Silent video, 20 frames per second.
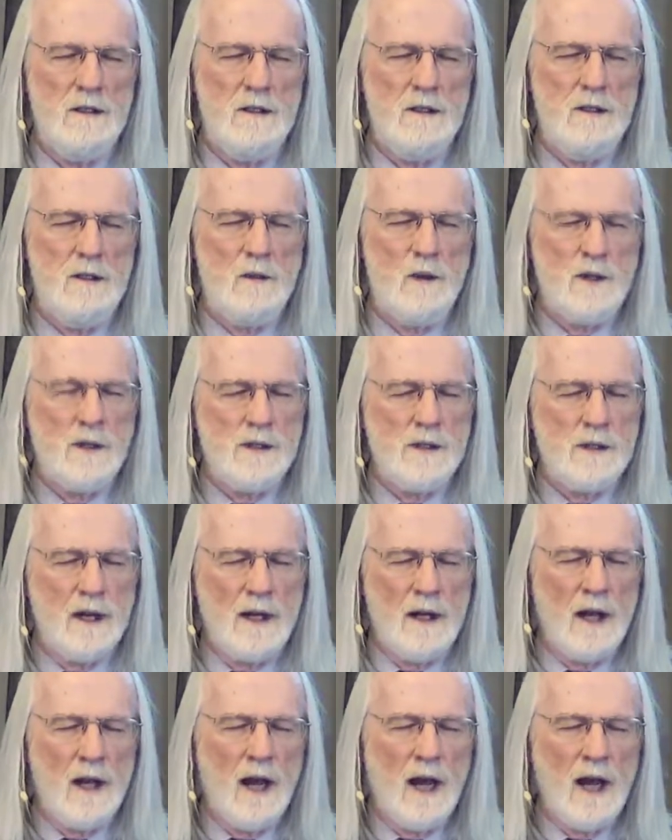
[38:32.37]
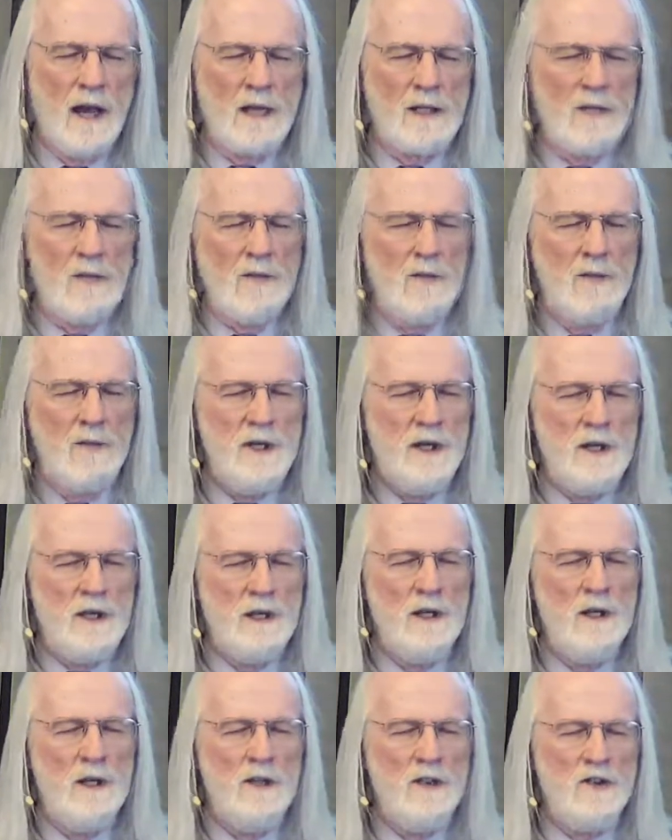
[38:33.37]
What is that like to be
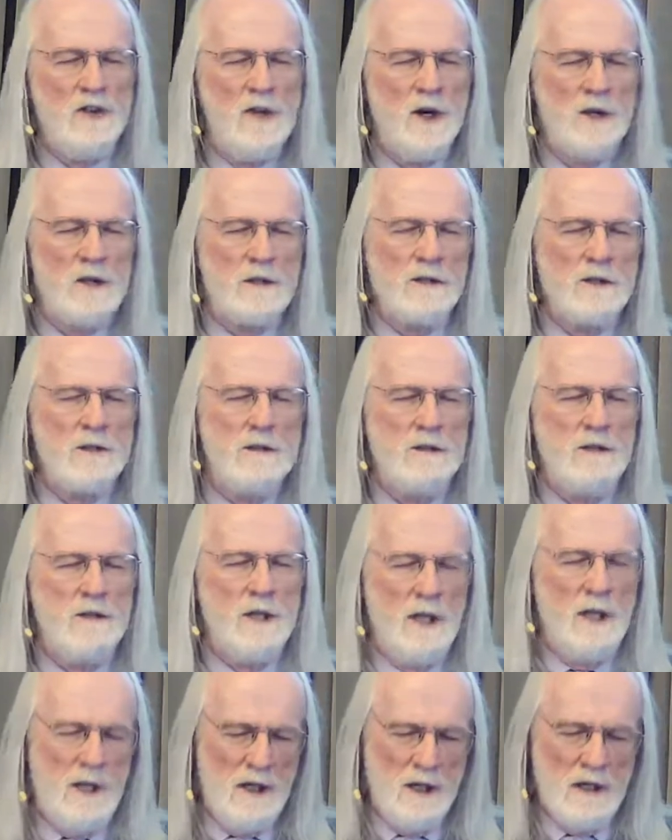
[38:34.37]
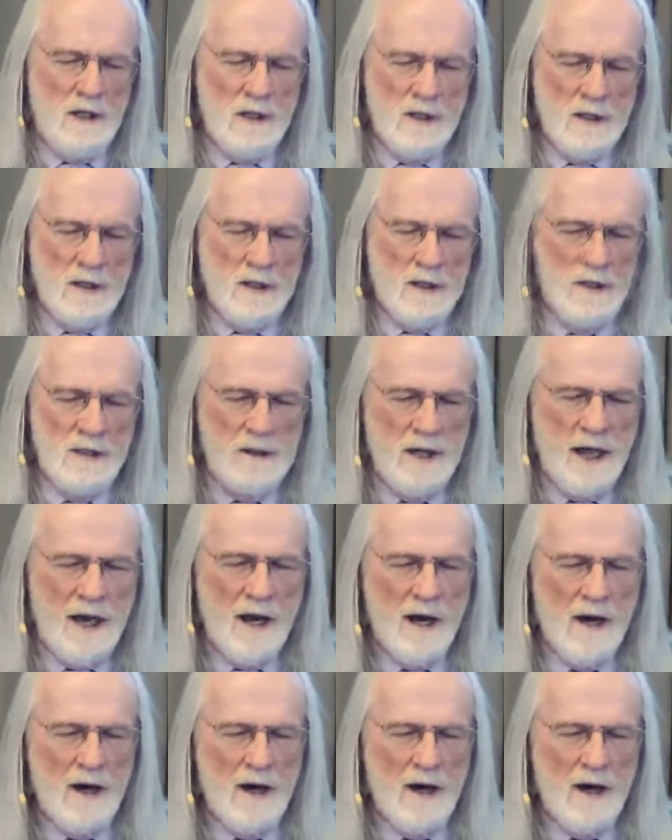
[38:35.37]
just here now?